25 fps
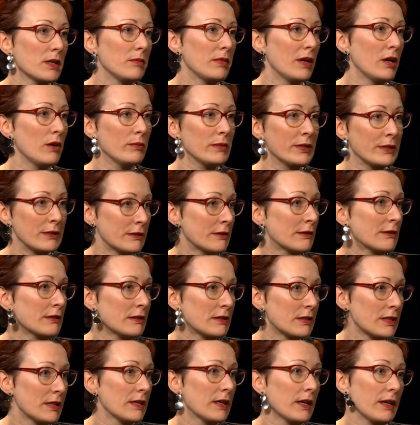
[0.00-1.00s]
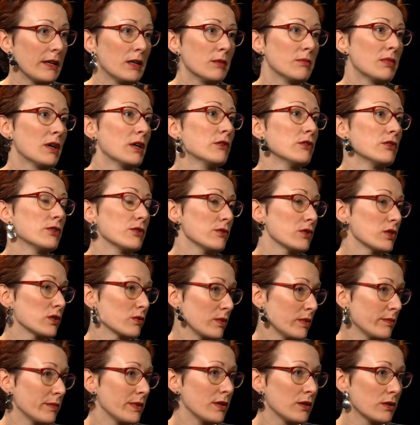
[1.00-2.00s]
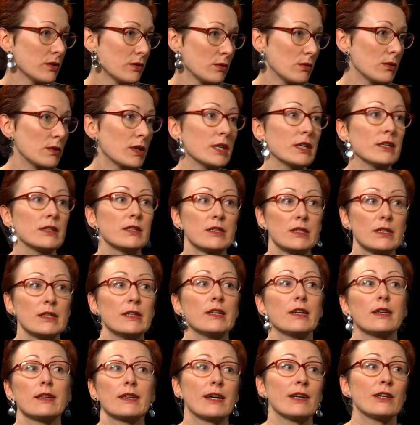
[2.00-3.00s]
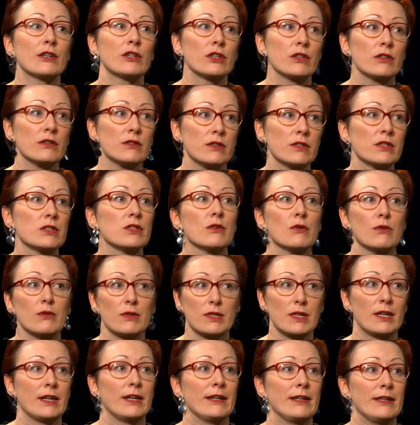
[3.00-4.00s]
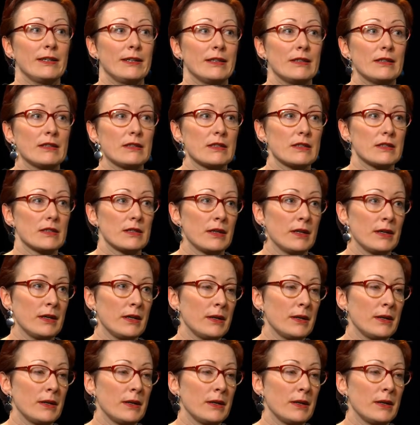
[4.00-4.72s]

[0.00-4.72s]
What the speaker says: about modernity, and about Jewish women who are turning nationalist or Zionist.